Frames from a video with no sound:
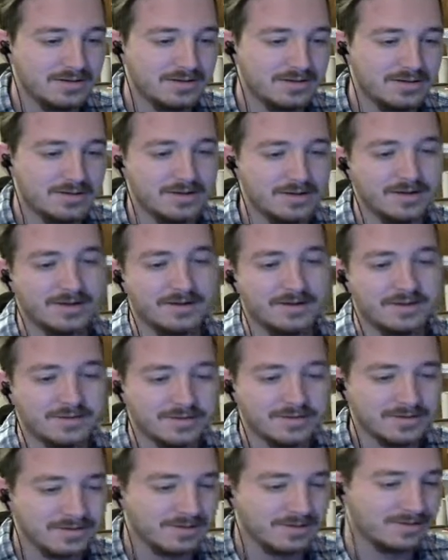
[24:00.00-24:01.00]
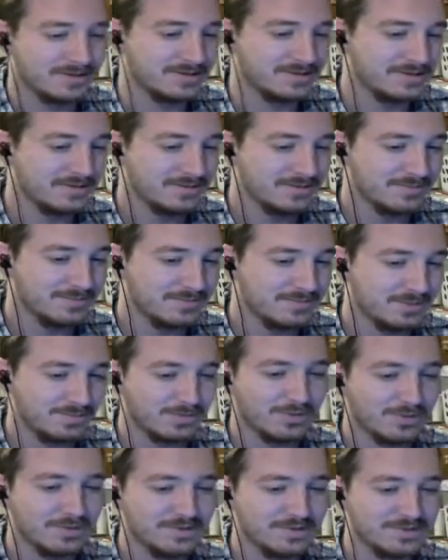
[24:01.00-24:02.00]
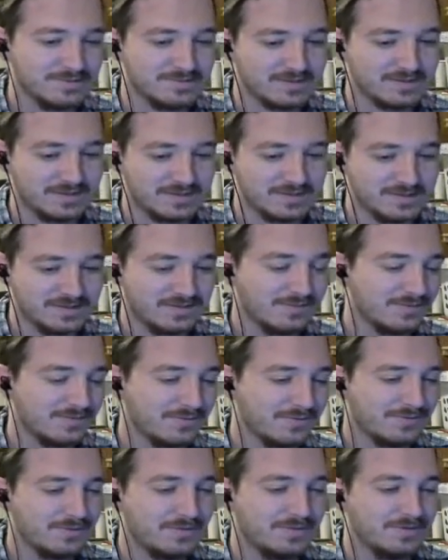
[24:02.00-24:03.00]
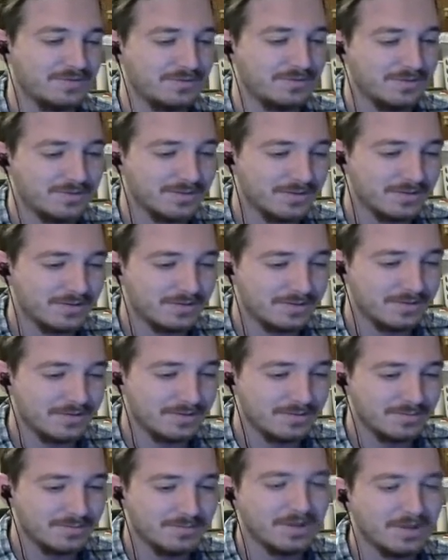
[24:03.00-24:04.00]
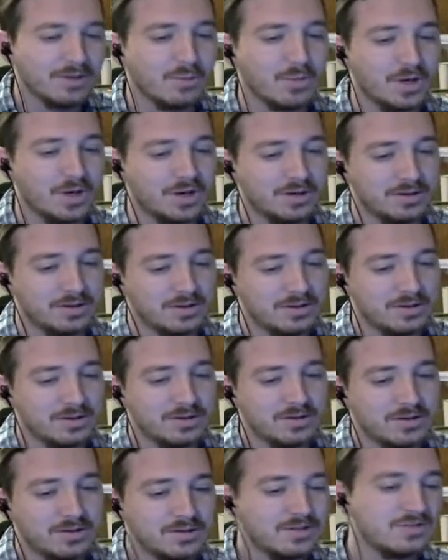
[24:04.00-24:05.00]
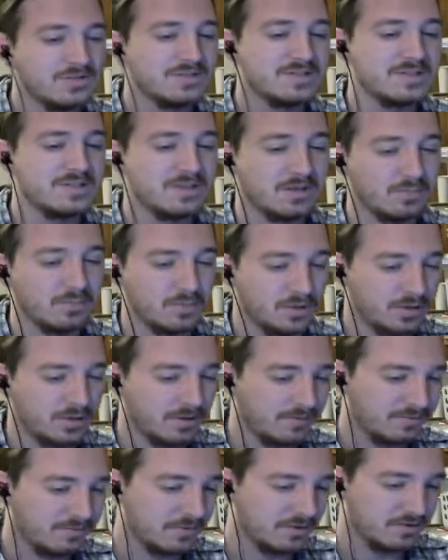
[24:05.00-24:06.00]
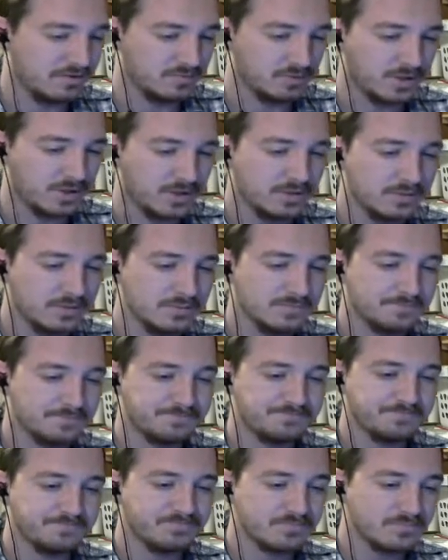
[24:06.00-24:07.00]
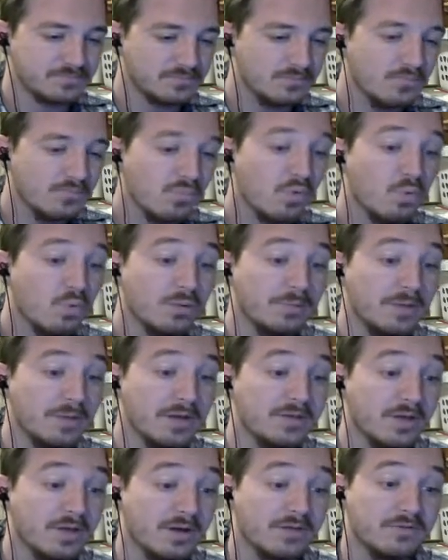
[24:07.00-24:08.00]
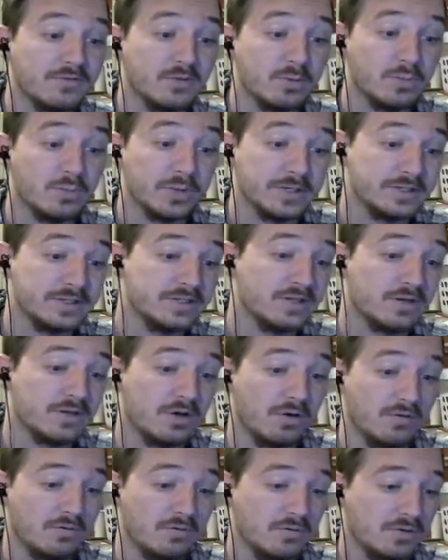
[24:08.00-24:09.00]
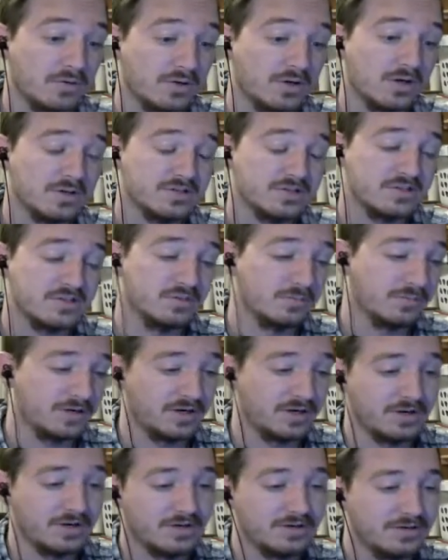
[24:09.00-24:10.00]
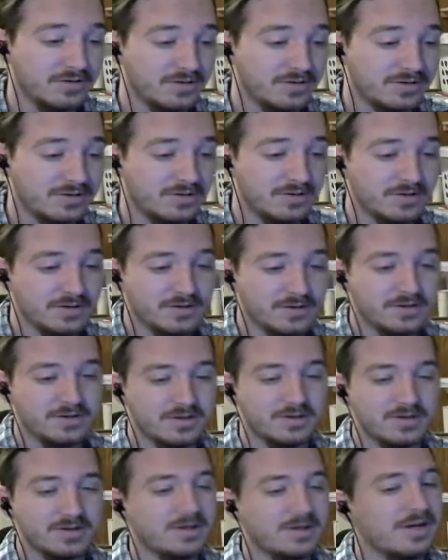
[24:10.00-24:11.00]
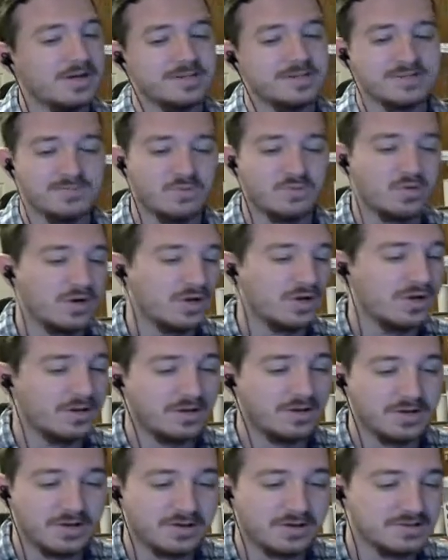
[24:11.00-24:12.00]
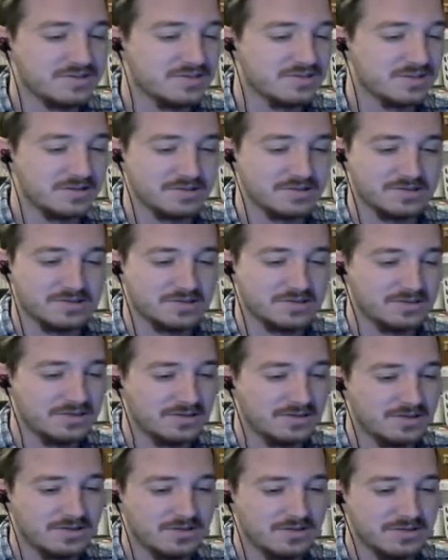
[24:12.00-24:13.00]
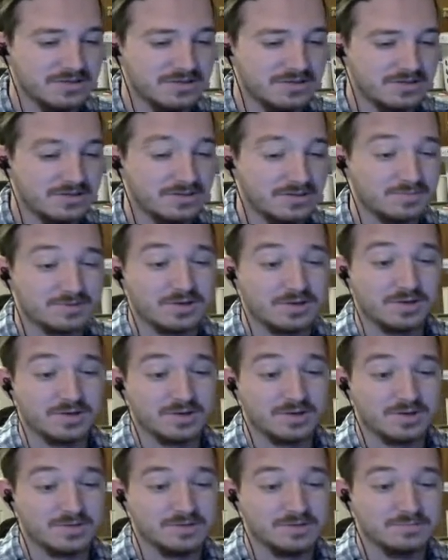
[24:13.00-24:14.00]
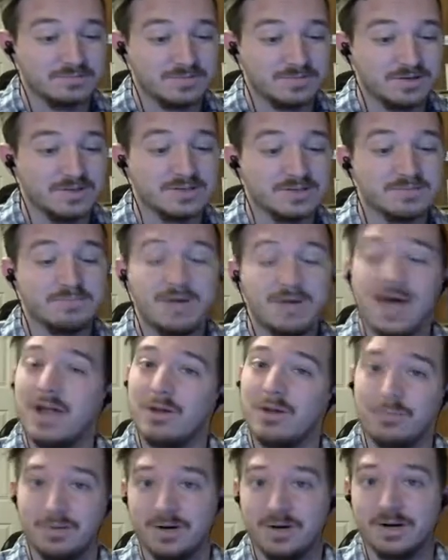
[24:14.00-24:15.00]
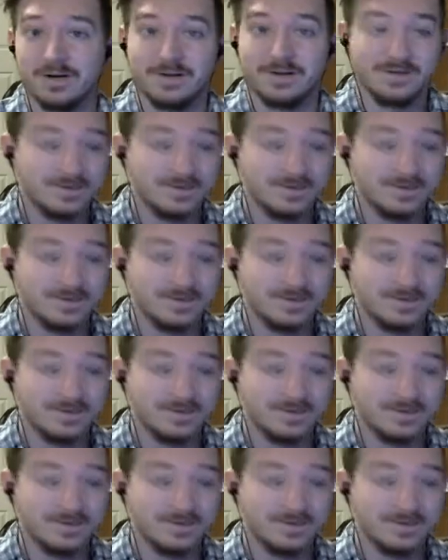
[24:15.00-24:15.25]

Hey, thanks. My brother seems like he's having fun. By the way, did you see that weird outfit he's wearing? We made that a few weeks ago for a costume party. He hasn't worn anything else since. Keeps calling his, his battle body.